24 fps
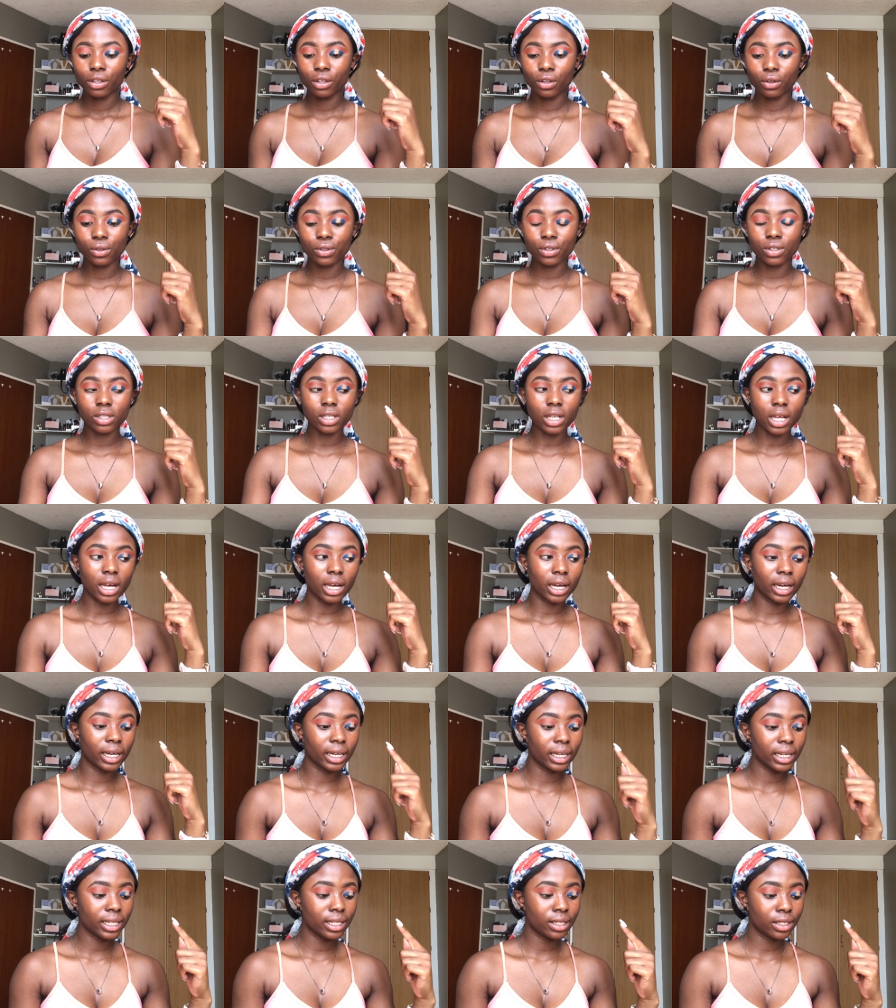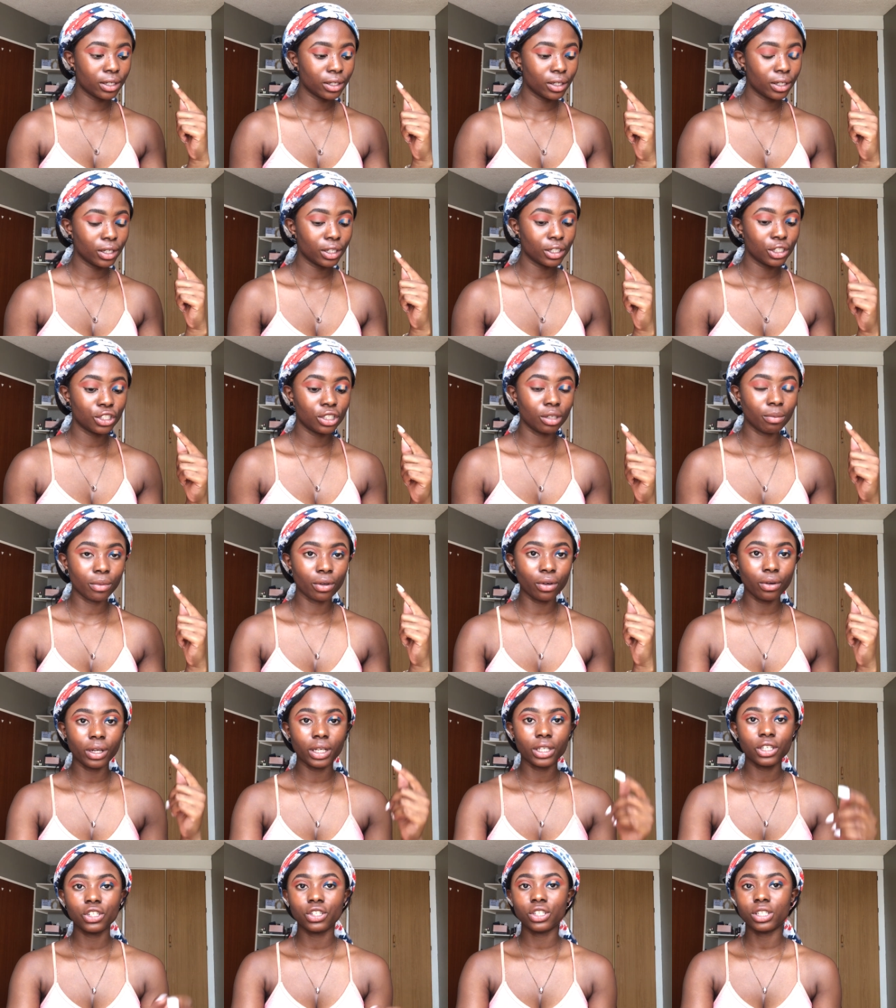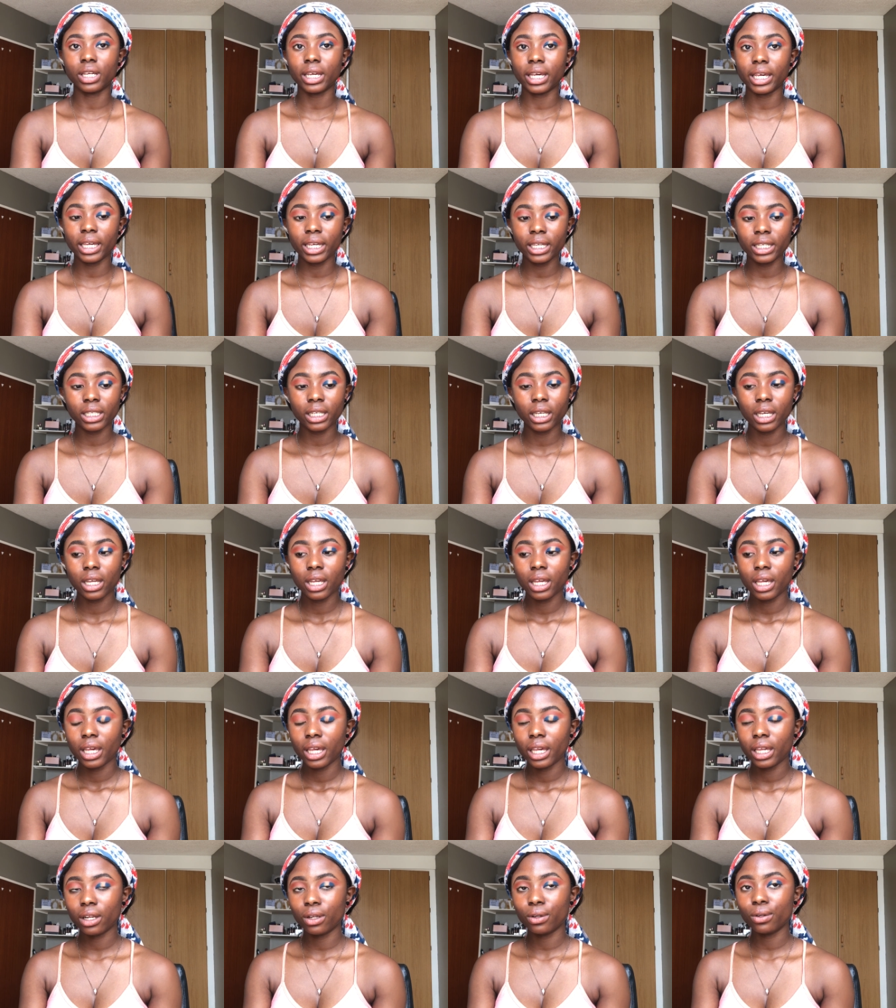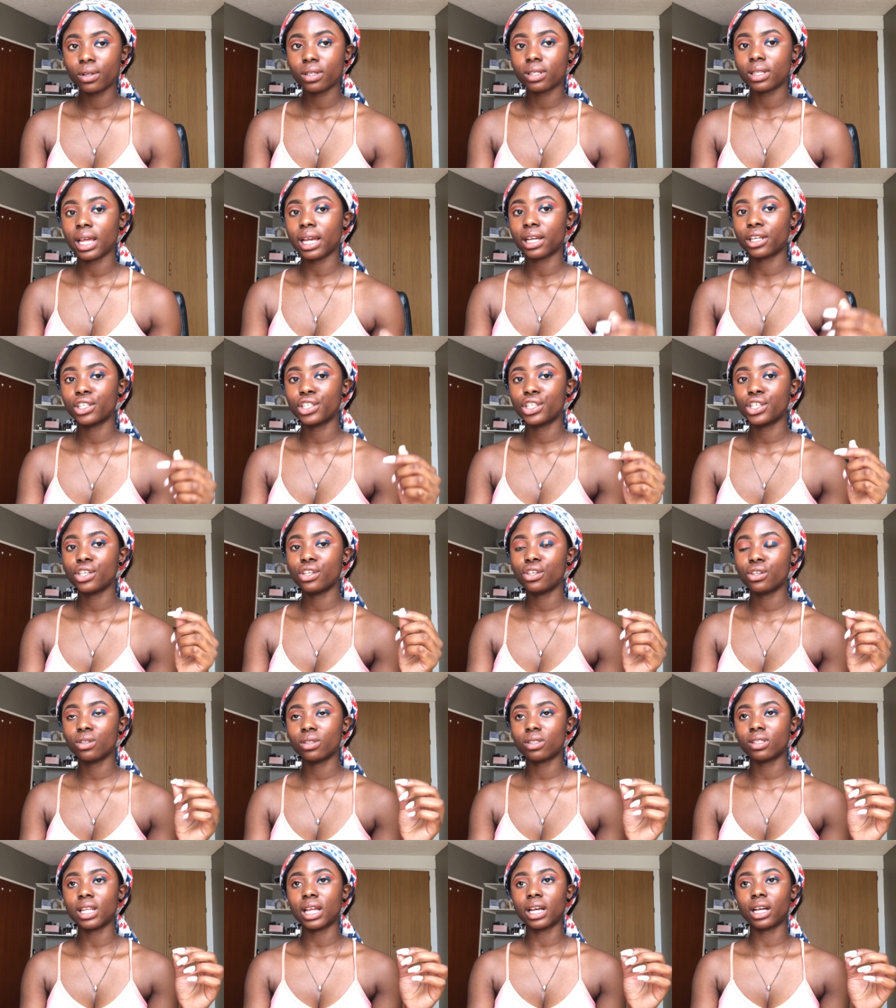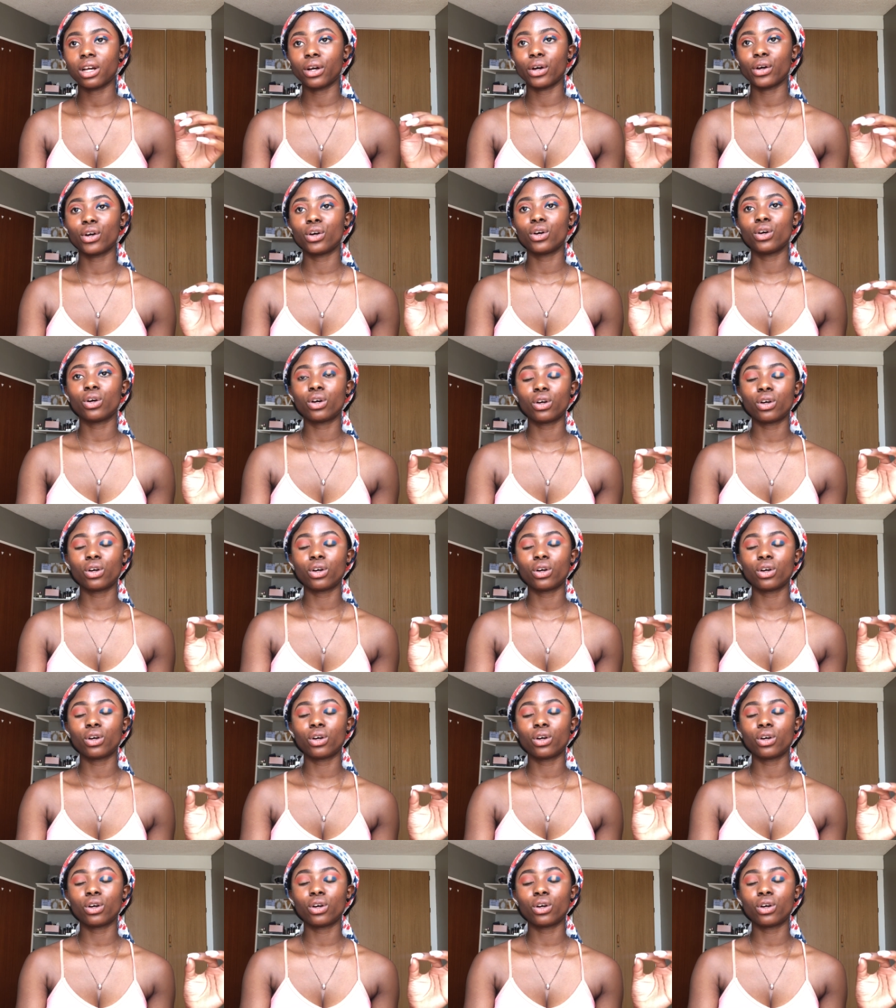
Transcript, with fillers: use a glitter shimmery shade. It looks like she used like a